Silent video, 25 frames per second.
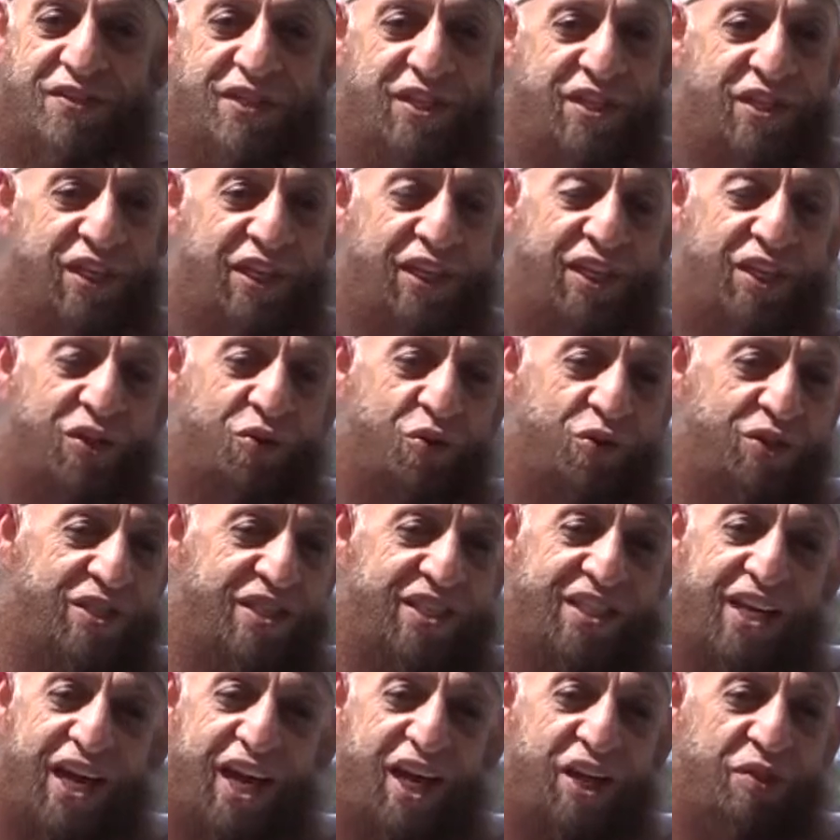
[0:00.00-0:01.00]
just
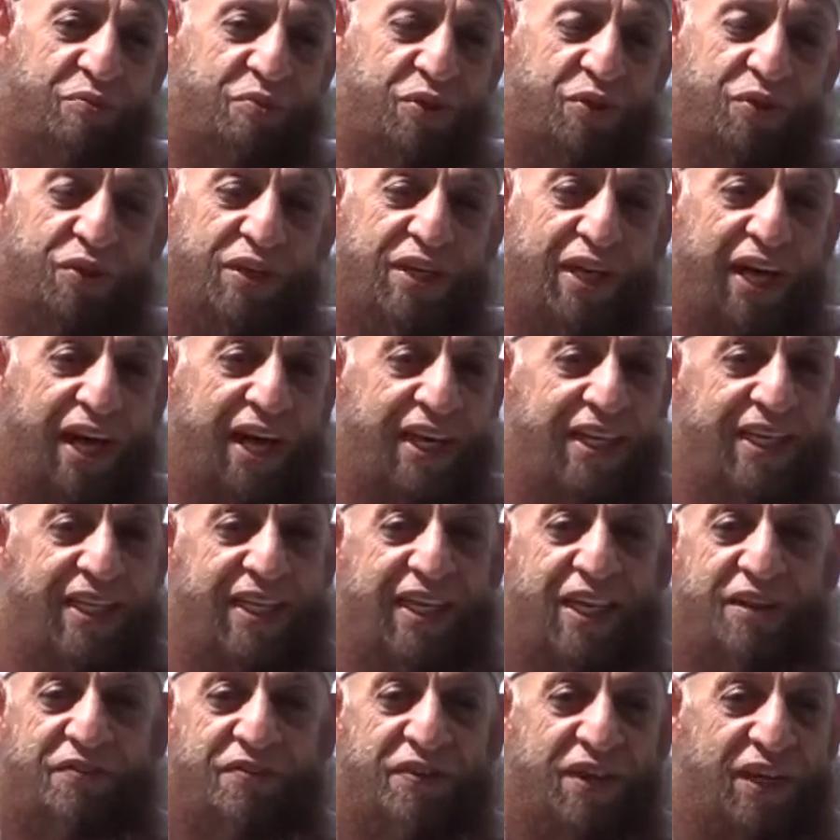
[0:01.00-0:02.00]
reconciled between
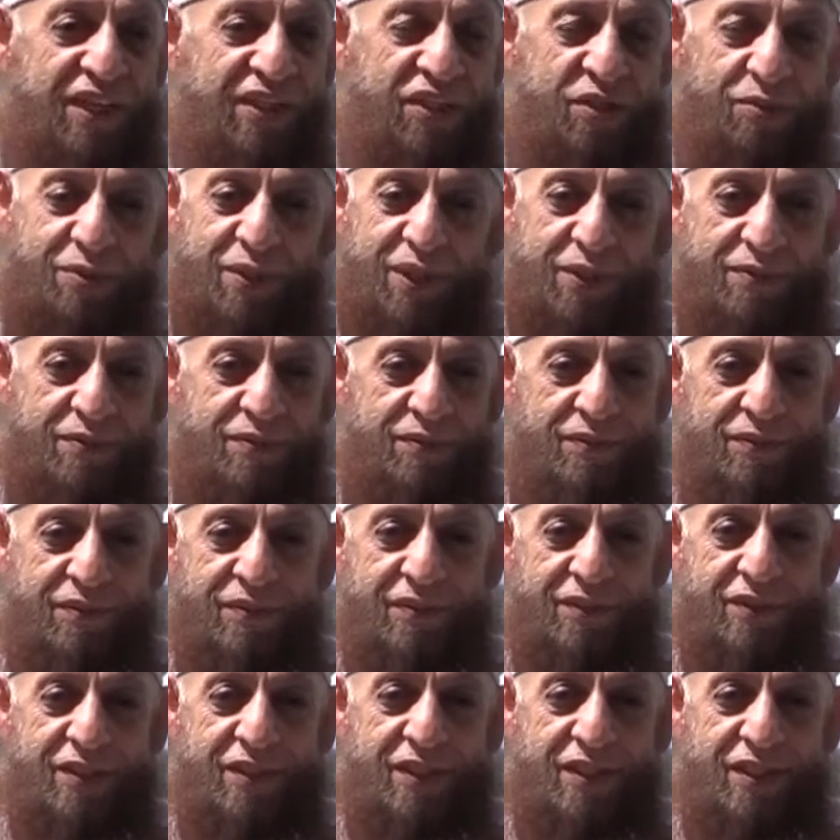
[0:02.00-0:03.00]
Ali and Fatima?
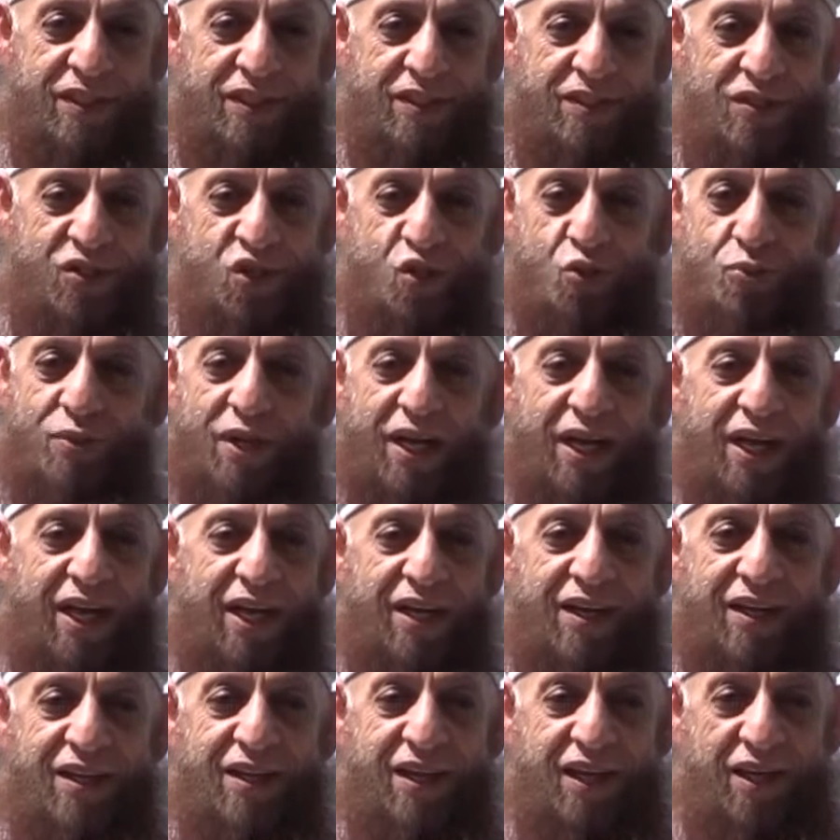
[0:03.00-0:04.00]

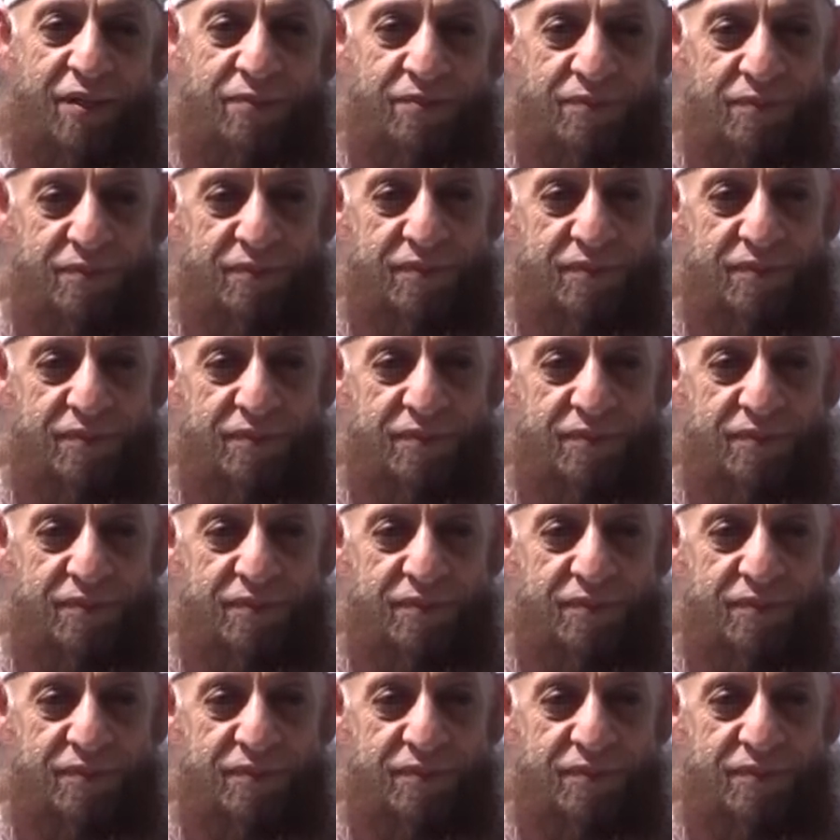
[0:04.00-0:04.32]
Subhanallah.